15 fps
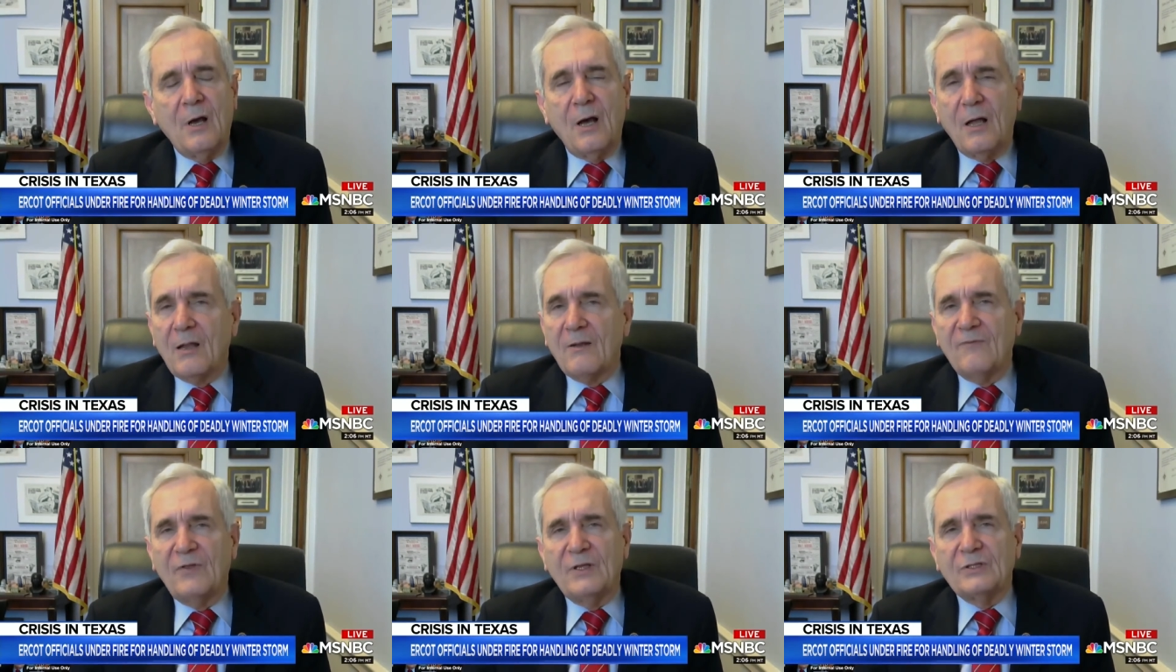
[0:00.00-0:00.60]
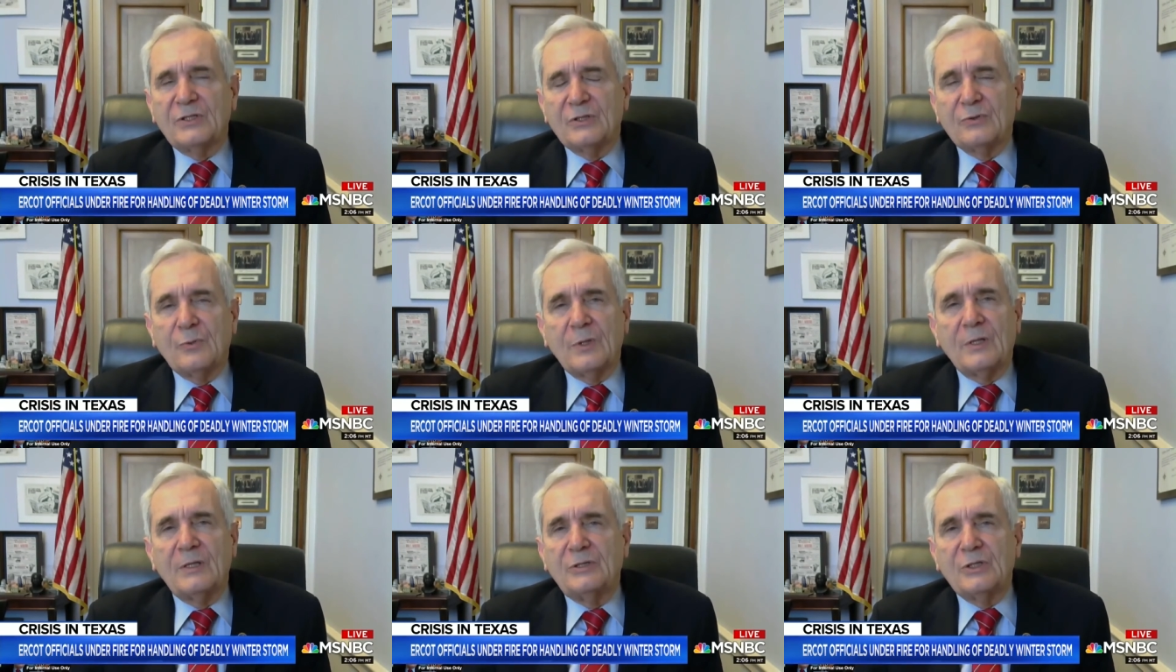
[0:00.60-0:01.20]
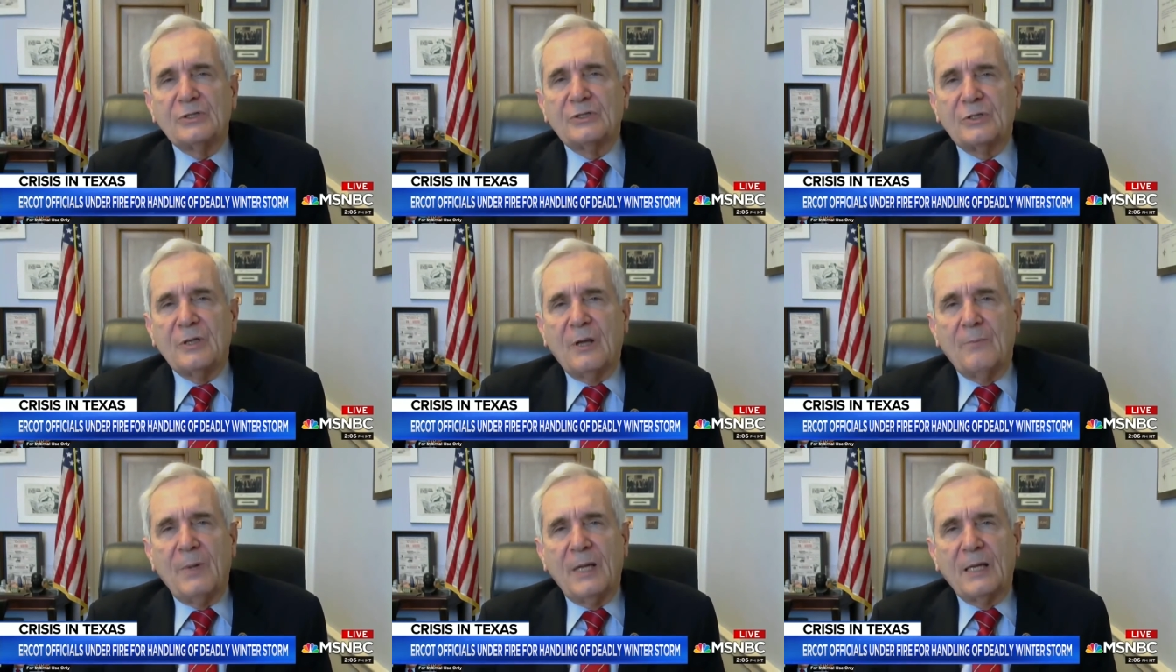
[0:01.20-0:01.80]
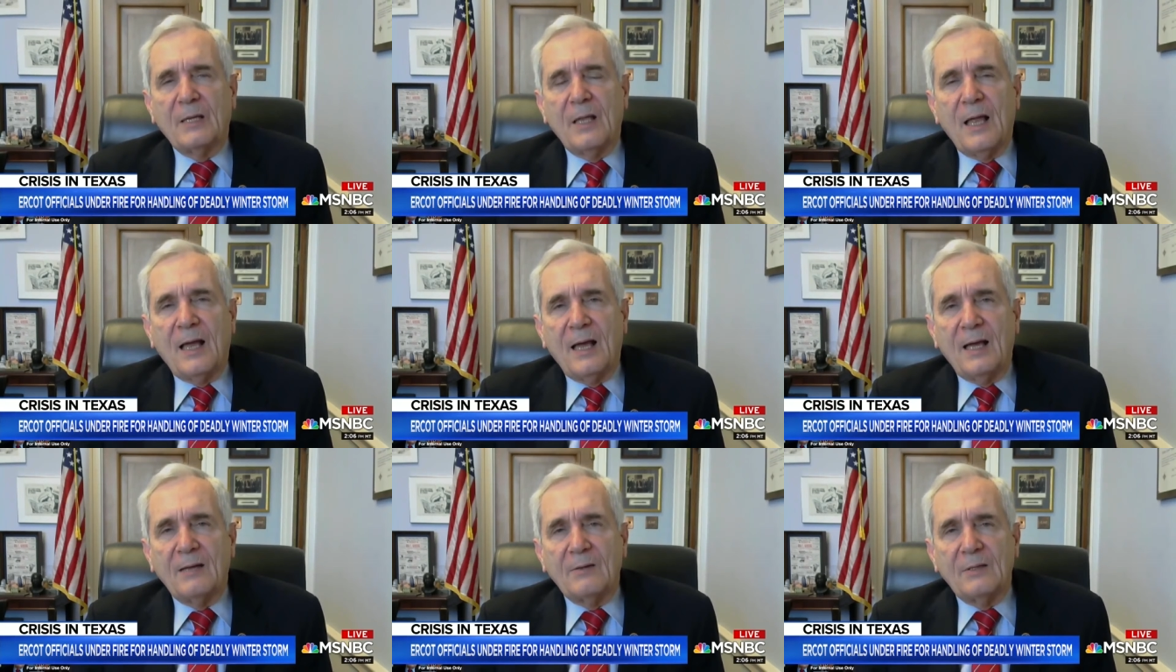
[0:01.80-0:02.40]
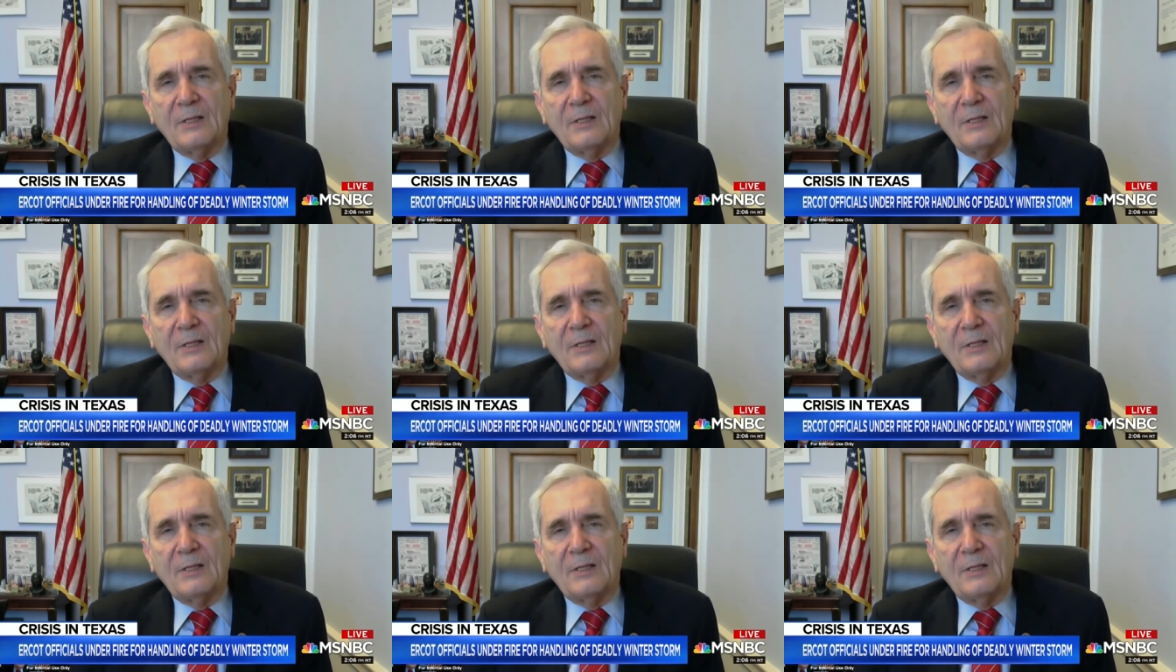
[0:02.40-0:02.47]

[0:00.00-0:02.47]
All of this is really just a big lie,